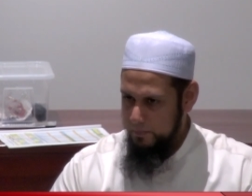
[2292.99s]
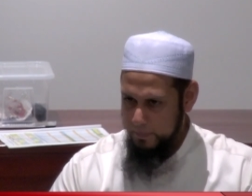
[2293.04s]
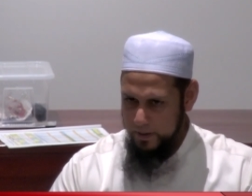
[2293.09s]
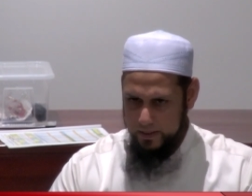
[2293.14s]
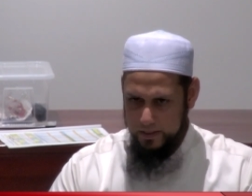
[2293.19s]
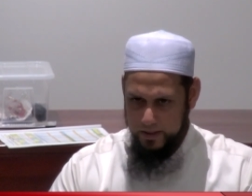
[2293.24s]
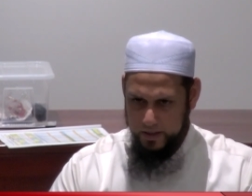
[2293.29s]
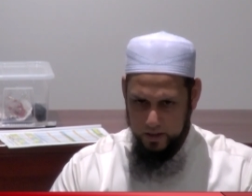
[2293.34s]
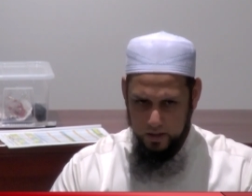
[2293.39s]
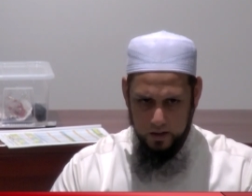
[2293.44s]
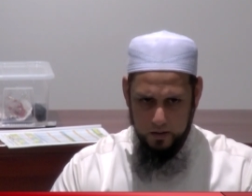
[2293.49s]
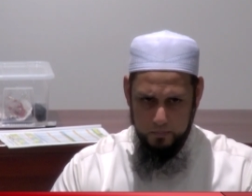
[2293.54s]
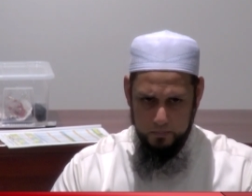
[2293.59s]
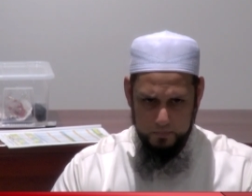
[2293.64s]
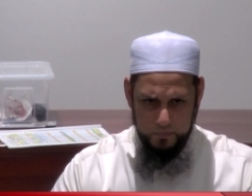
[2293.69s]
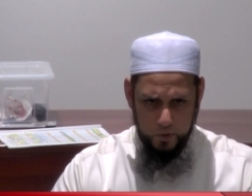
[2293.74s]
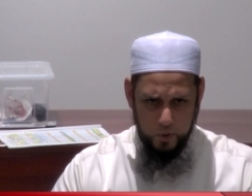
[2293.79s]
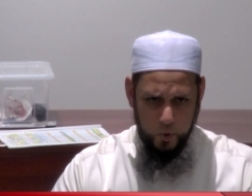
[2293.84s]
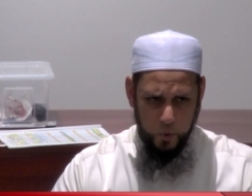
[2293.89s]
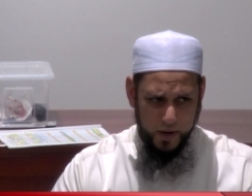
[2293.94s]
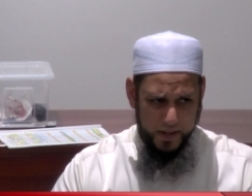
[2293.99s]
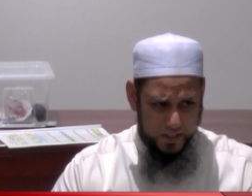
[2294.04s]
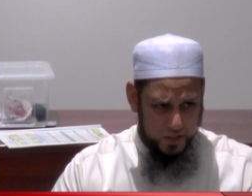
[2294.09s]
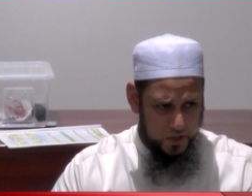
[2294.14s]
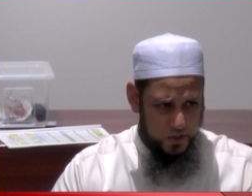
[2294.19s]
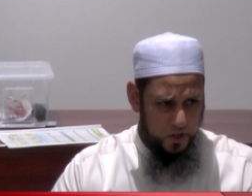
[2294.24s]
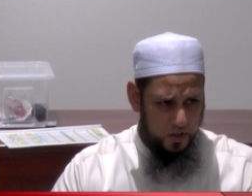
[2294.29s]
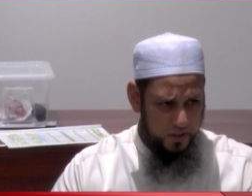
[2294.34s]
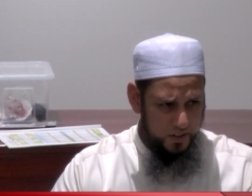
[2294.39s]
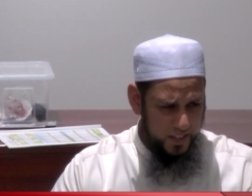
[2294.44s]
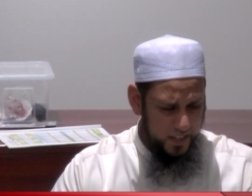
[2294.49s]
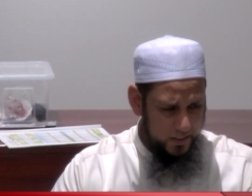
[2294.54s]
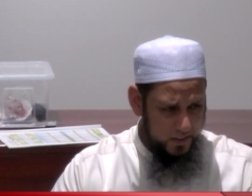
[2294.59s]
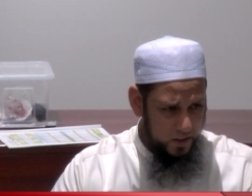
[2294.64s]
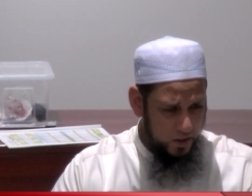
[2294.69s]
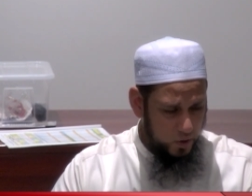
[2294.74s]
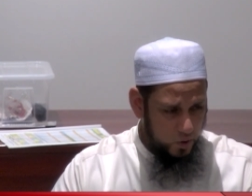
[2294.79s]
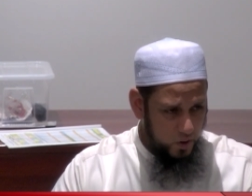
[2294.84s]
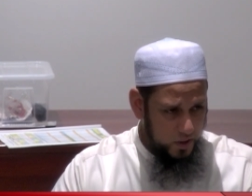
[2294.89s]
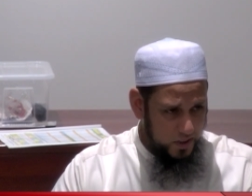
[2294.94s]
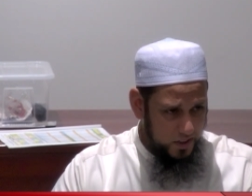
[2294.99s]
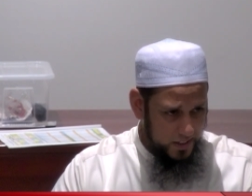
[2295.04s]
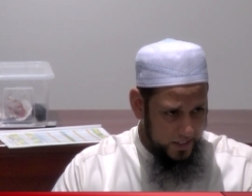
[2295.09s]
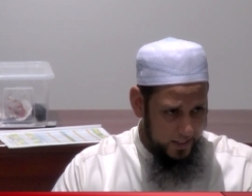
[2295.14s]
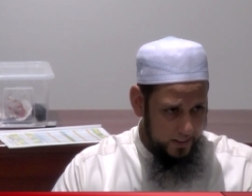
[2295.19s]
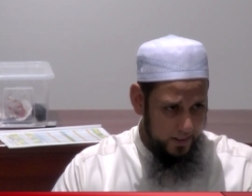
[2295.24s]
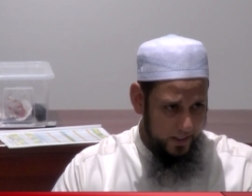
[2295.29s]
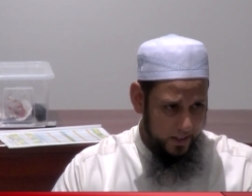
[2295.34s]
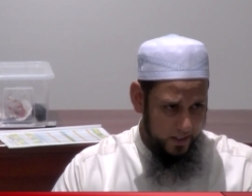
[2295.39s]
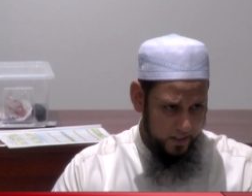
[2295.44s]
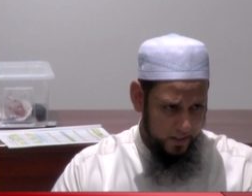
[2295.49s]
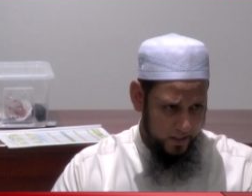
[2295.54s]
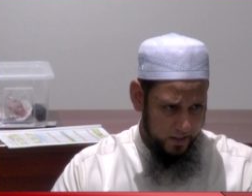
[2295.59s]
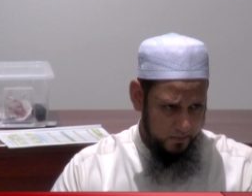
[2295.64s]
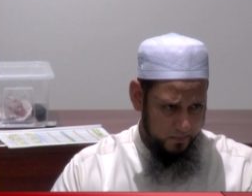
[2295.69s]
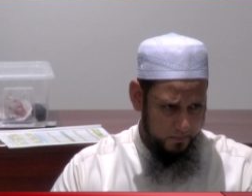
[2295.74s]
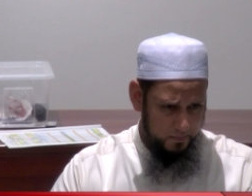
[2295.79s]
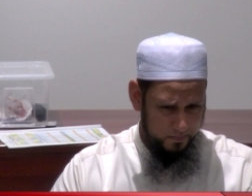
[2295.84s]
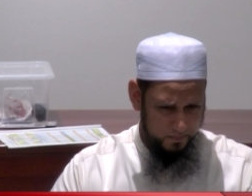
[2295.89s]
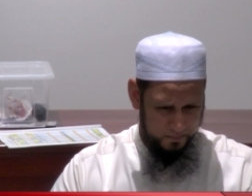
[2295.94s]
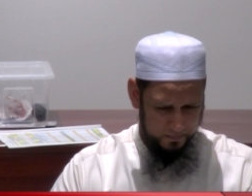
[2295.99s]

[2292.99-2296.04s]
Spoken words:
But they are quite certain that they're going to get that debt.